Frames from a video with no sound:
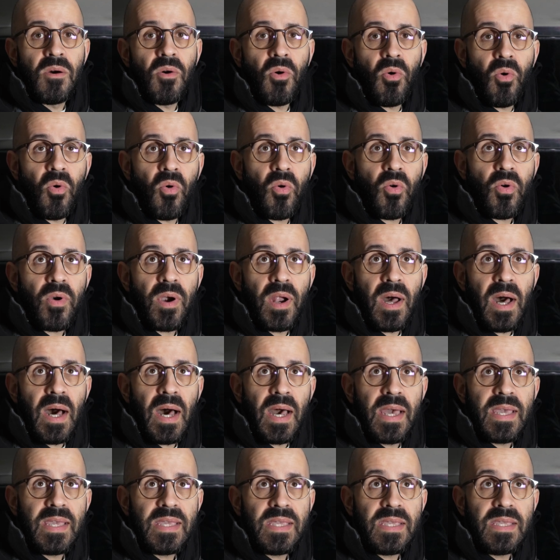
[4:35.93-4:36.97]
or
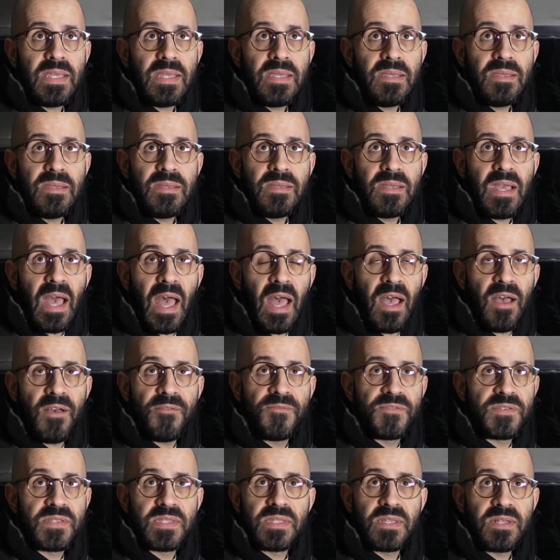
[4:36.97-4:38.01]
I have
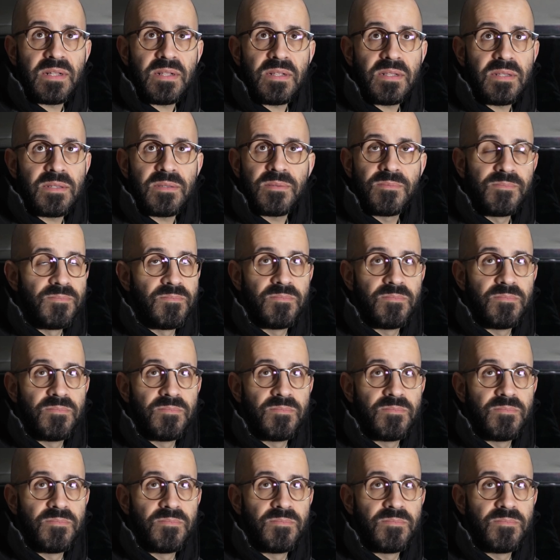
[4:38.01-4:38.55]
still